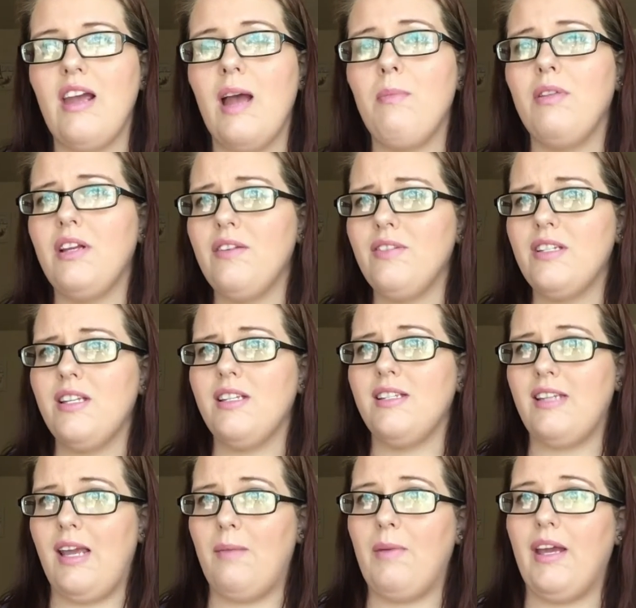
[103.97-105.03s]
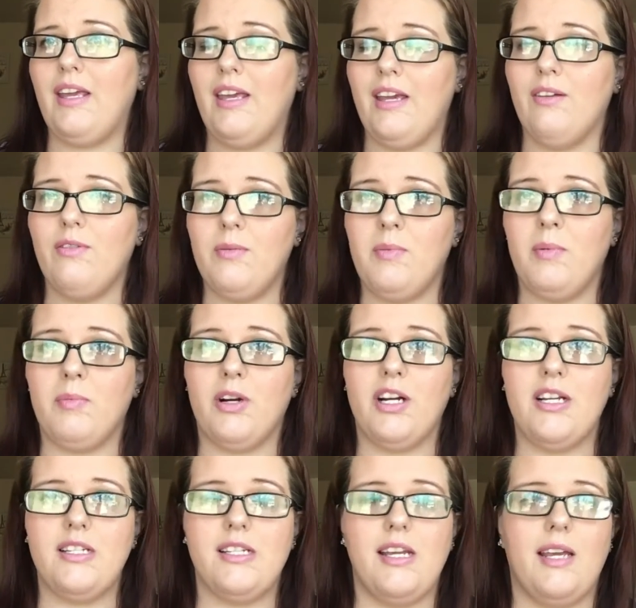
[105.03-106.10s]
I believe is his name, I can't remember
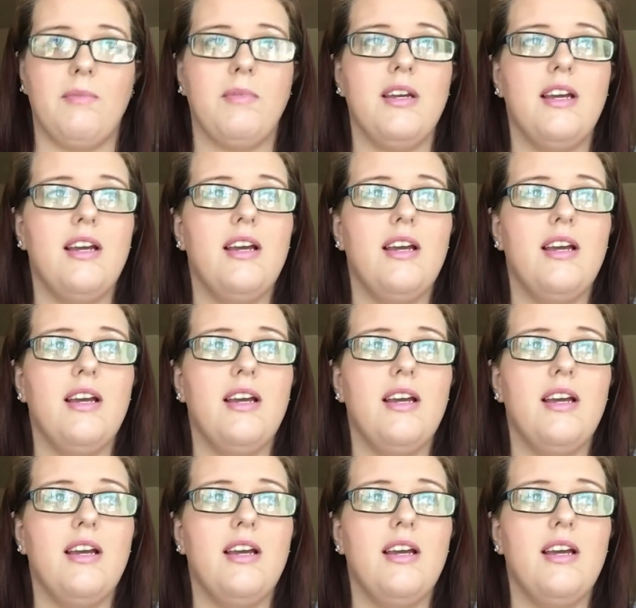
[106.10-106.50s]
his name,